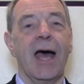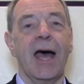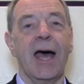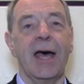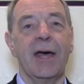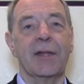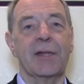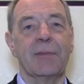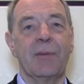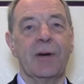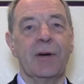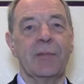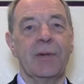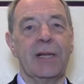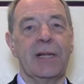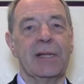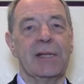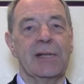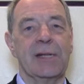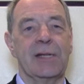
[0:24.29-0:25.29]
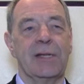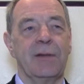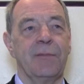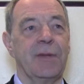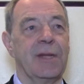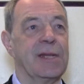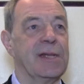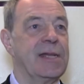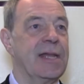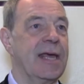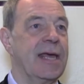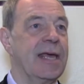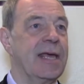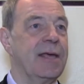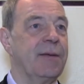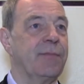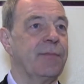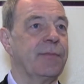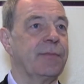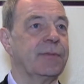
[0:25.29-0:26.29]
Smarter Meetings system is
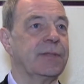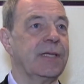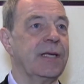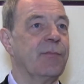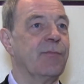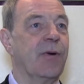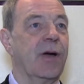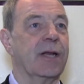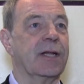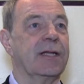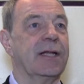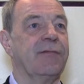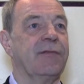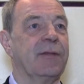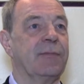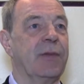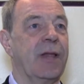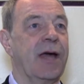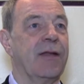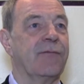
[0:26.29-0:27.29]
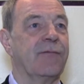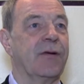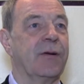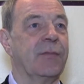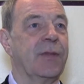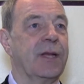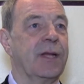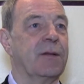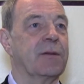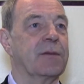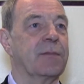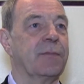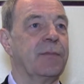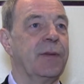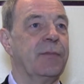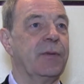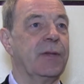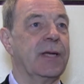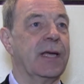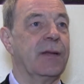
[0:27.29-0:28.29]
a team productivity platform that helps
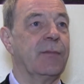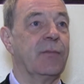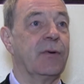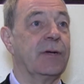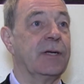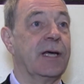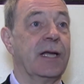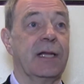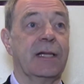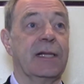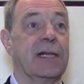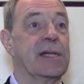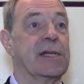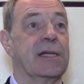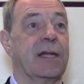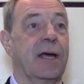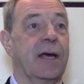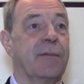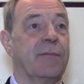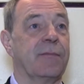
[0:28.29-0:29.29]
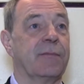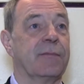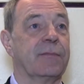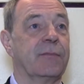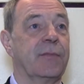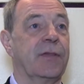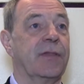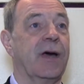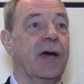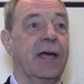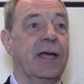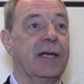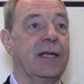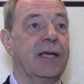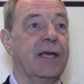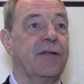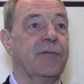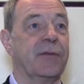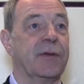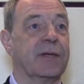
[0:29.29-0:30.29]
people get more done in less time with high
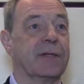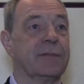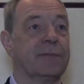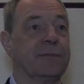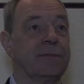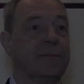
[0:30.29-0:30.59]
engagement.